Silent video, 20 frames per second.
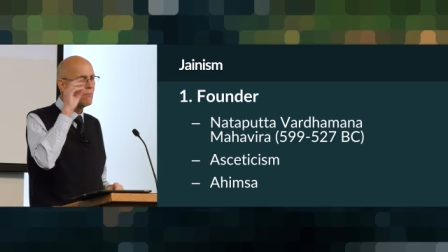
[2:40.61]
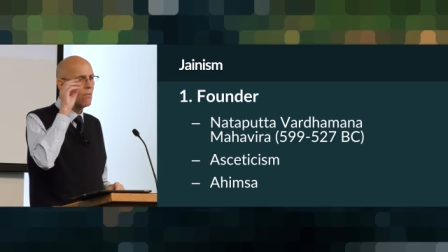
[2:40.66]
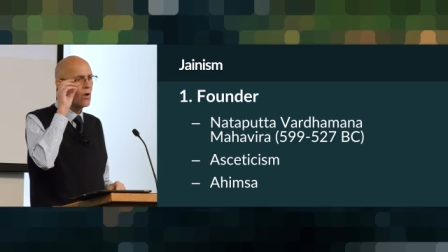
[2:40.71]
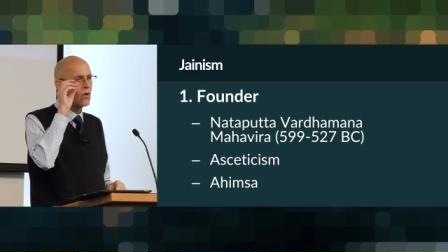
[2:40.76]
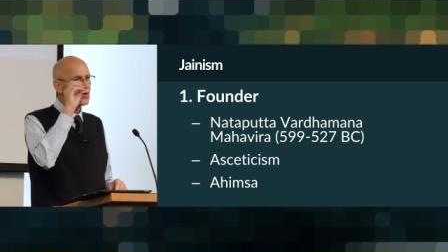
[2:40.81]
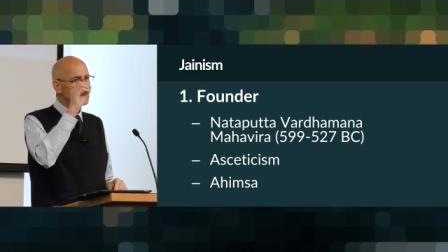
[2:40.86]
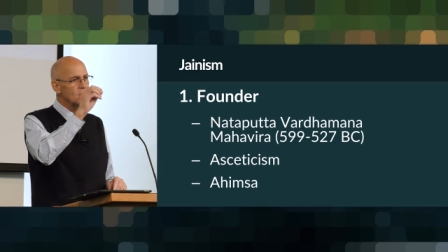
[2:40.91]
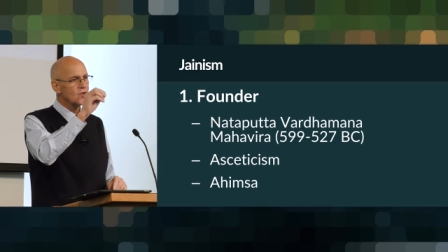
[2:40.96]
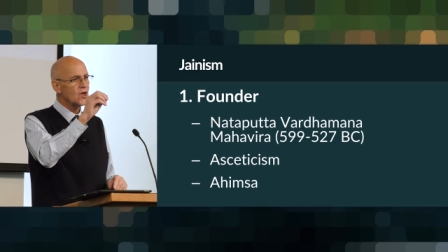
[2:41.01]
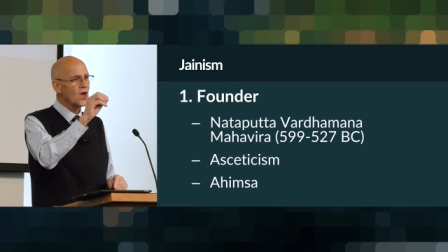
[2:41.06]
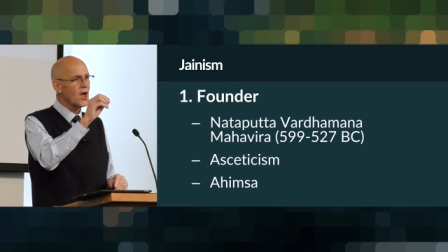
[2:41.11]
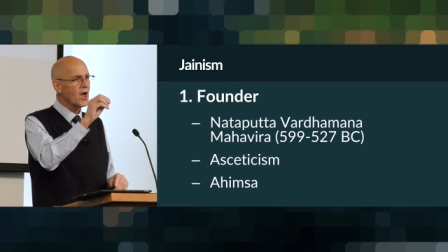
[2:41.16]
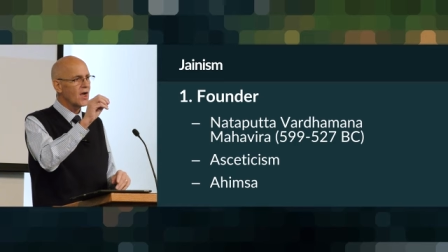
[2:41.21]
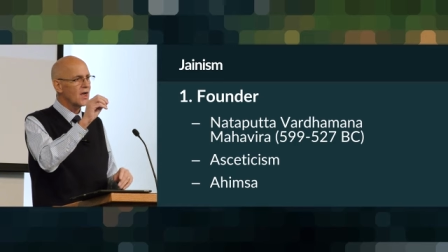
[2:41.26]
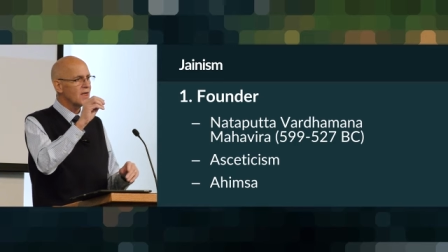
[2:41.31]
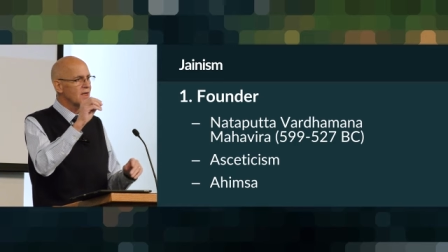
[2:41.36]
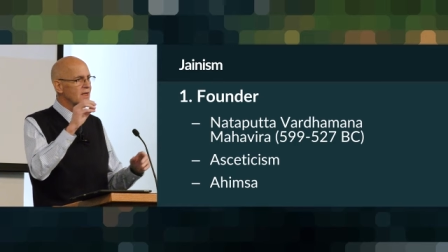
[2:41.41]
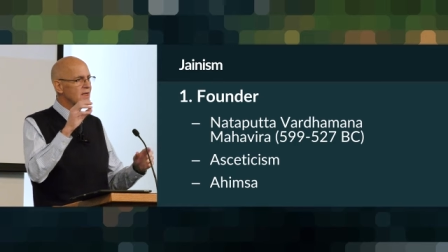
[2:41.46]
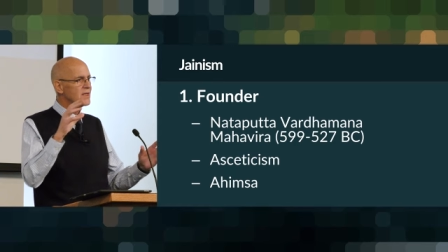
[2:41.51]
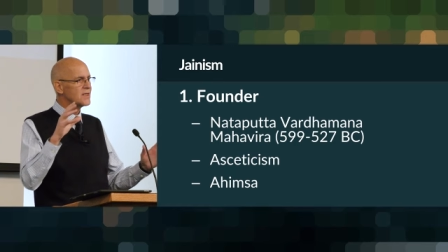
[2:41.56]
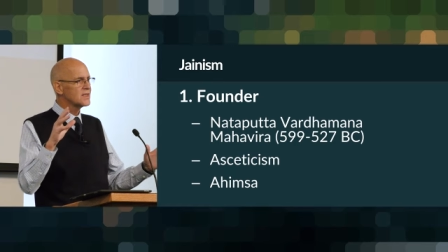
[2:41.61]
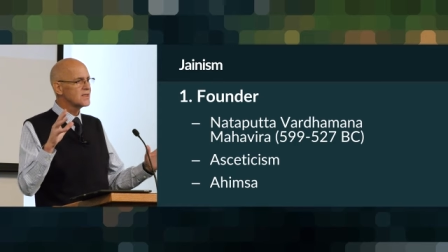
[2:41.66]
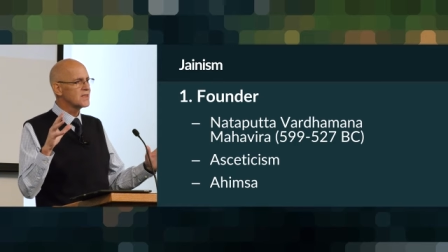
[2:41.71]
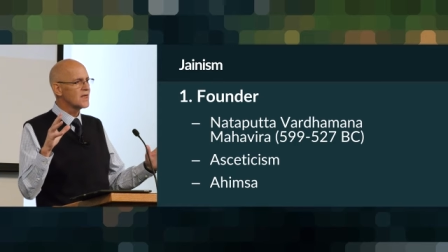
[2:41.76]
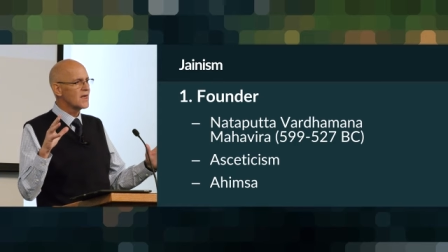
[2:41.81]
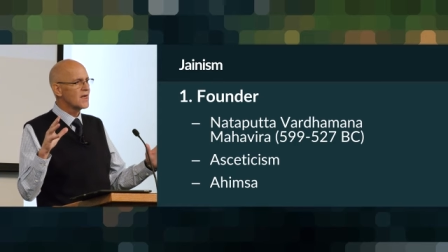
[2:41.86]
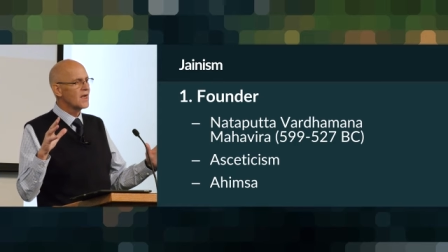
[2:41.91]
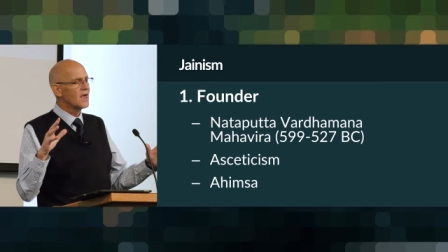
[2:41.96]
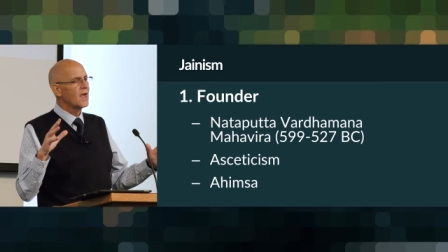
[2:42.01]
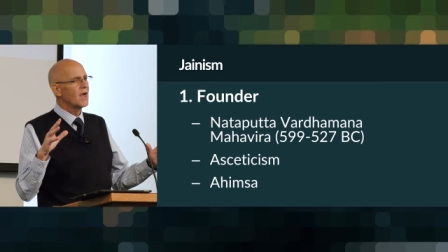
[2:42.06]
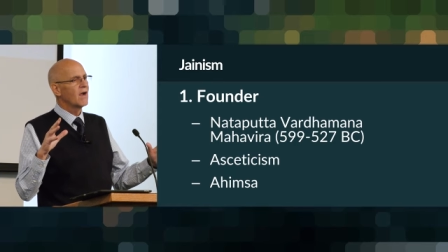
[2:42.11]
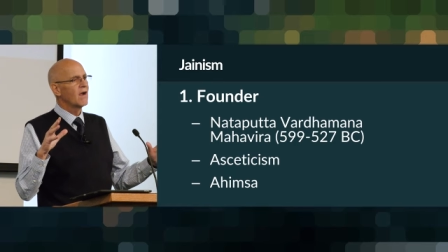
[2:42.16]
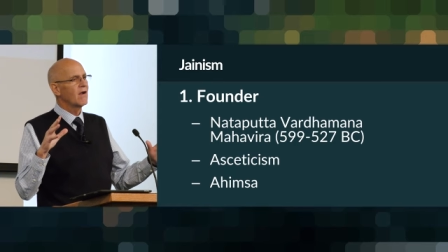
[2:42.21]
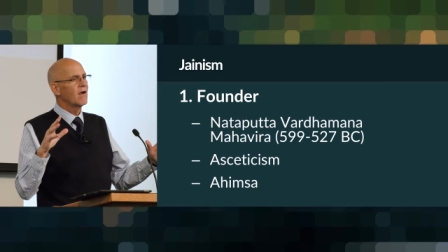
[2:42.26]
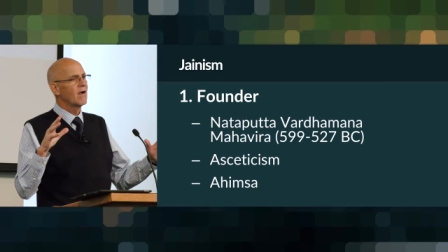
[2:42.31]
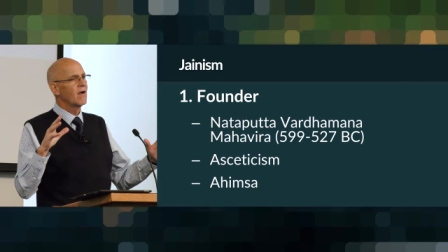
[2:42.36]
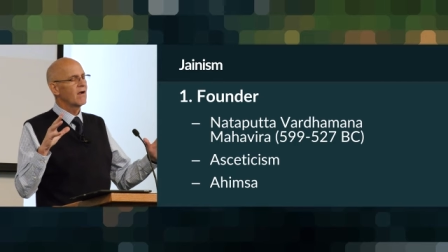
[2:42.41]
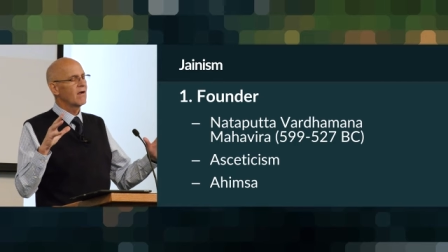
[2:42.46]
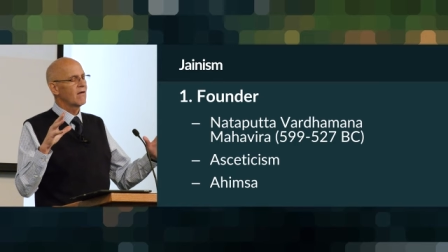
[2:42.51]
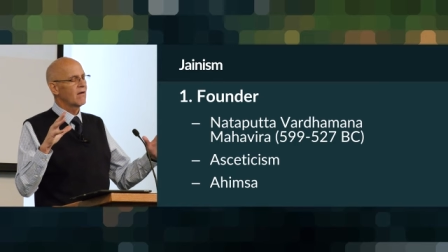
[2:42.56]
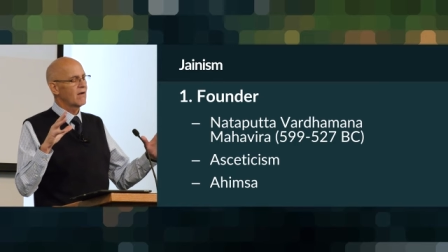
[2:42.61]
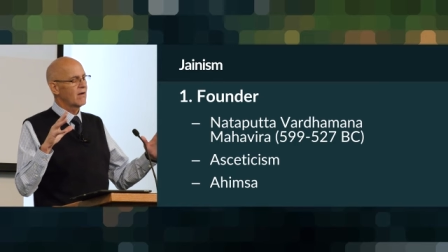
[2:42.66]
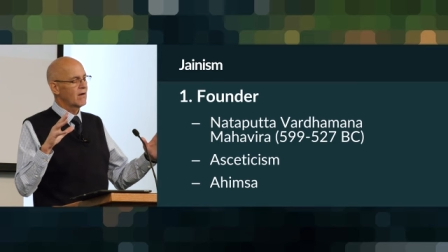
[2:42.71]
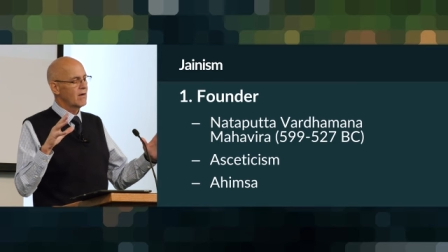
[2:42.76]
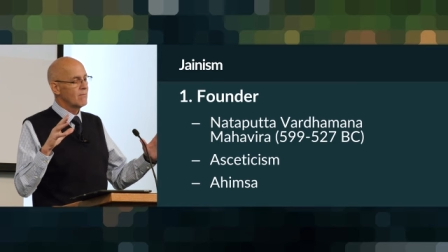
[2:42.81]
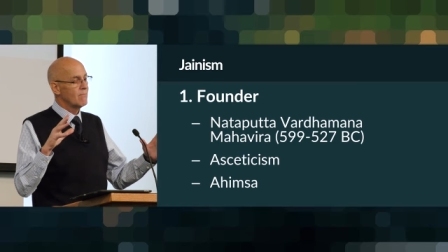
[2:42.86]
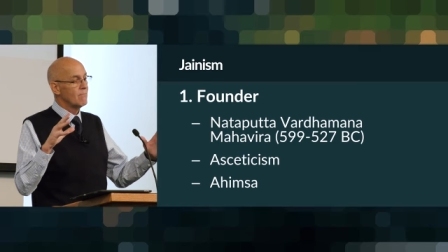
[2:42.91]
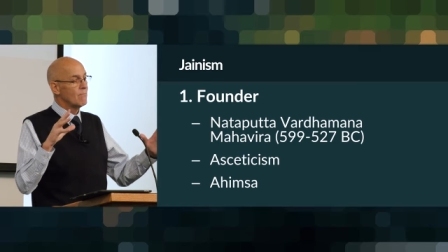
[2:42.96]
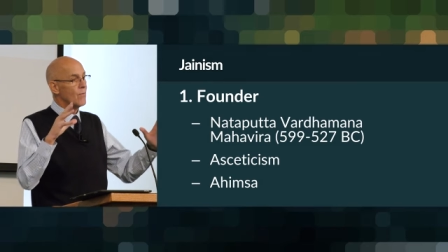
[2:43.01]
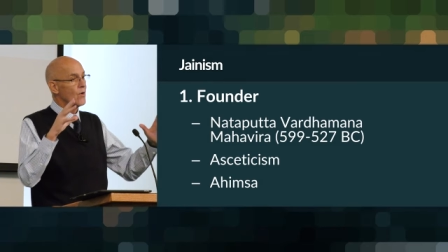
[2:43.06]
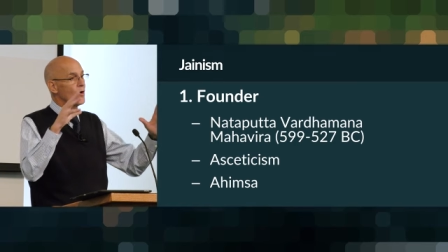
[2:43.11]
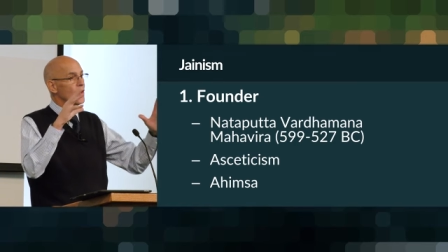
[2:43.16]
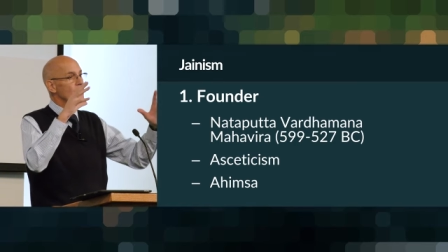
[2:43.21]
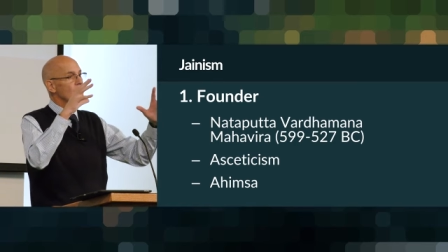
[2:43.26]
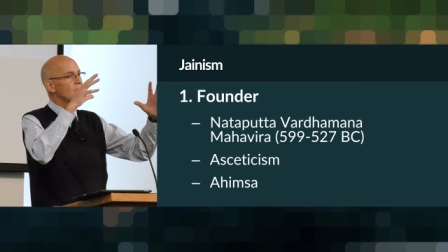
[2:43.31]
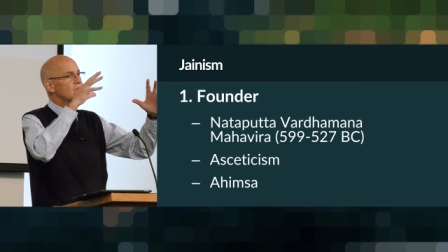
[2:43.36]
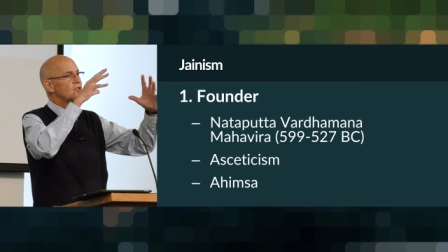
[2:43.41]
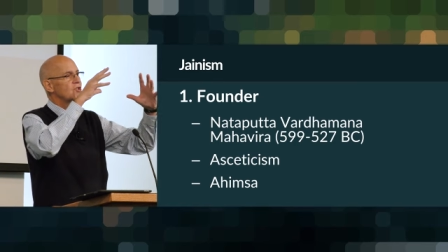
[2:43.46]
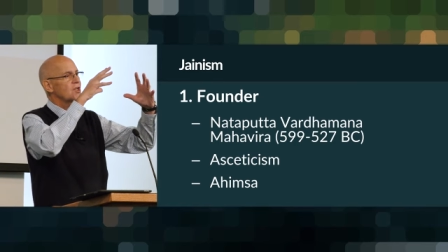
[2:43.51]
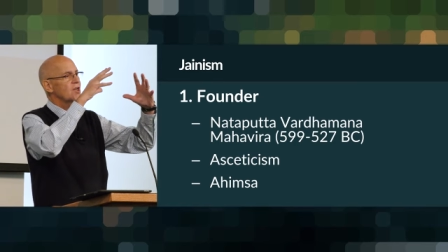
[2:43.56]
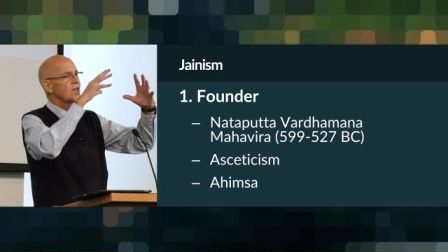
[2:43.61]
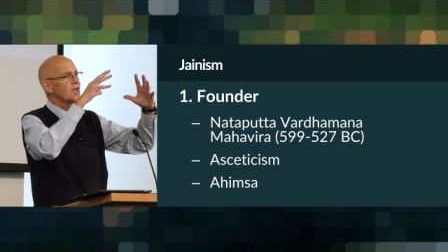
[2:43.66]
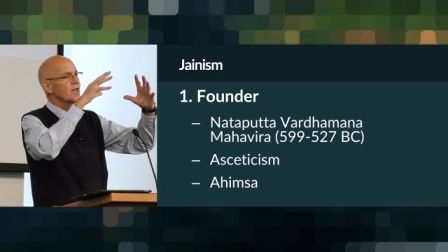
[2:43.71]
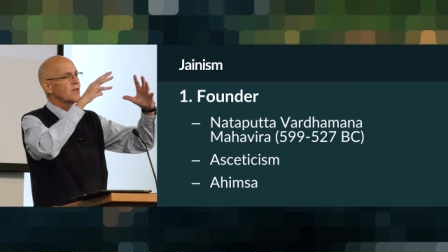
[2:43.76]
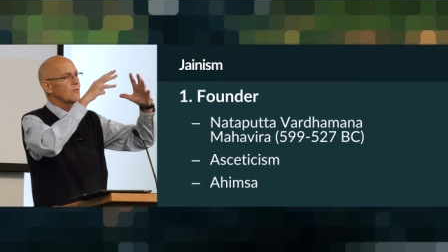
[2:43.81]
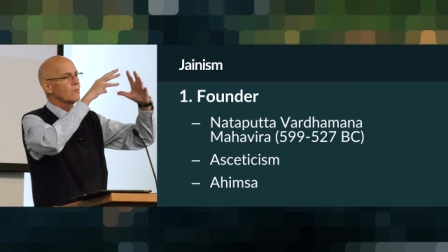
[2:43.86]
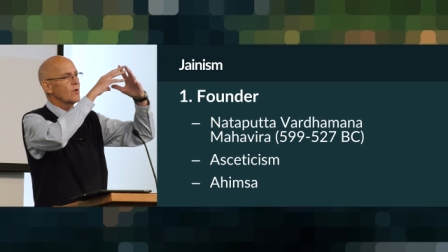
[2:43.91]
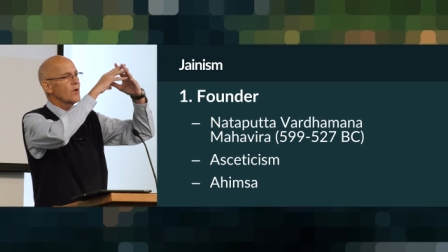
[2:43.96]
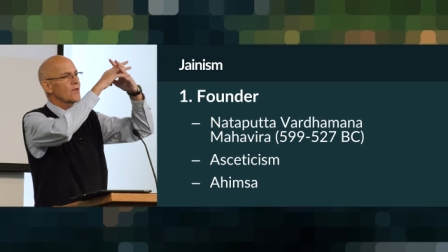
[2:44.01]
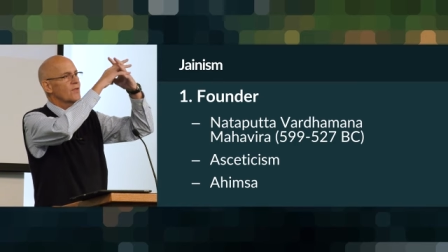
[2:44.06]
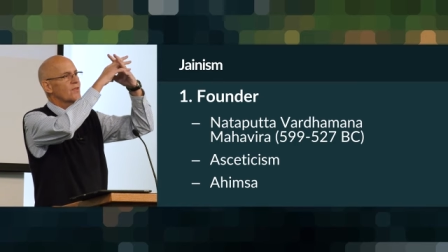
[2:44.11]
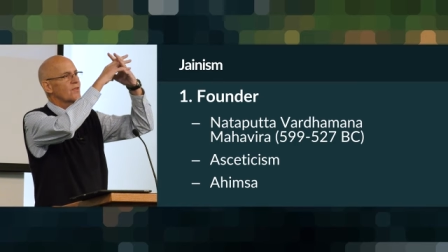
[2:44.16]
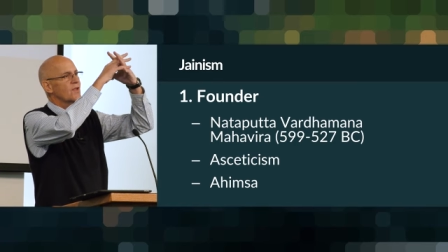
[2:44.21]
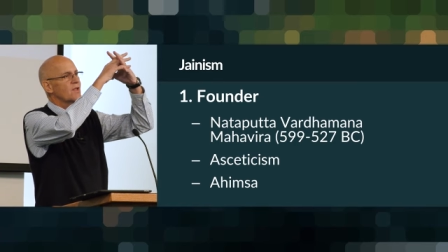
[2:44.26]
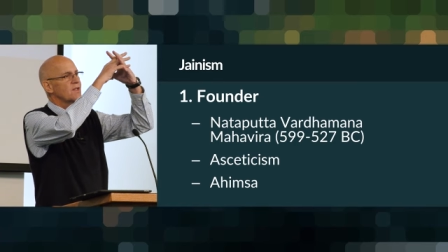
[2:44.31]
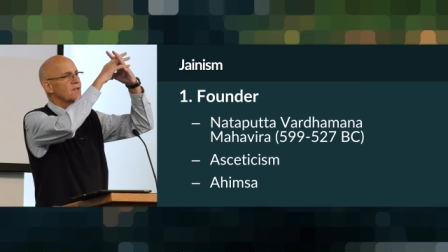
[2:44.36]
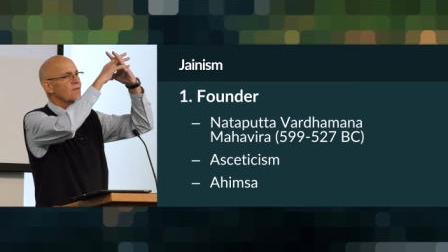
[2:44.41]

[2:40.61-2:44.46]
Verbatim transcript: Moksha is uh, uh, merging with the